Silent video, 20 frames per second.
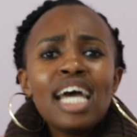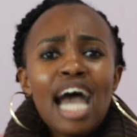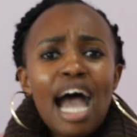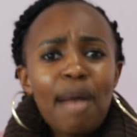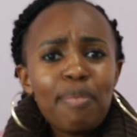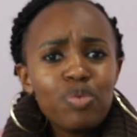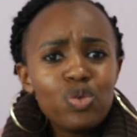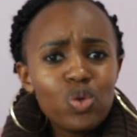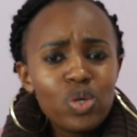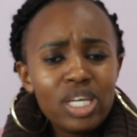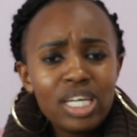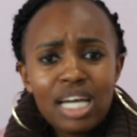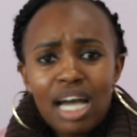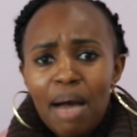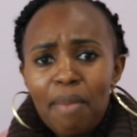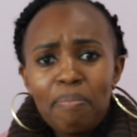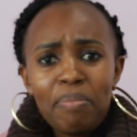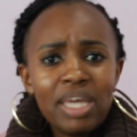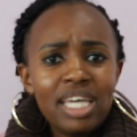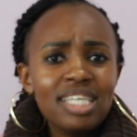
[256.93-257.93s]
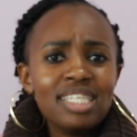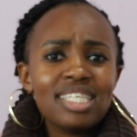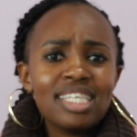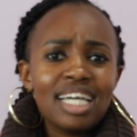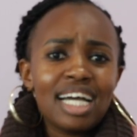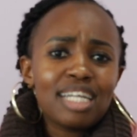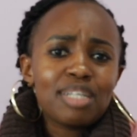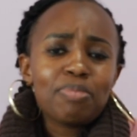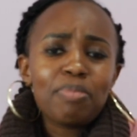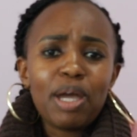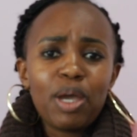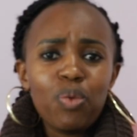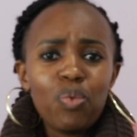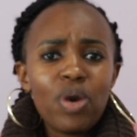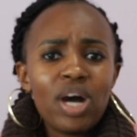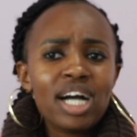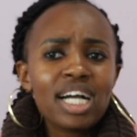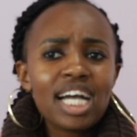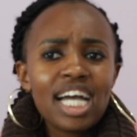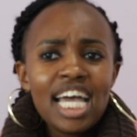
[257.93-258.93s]
I'm doing amazing at my
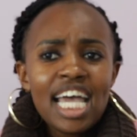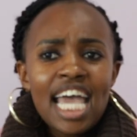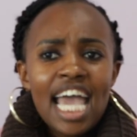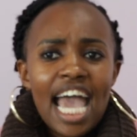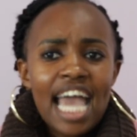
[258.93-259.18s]
work,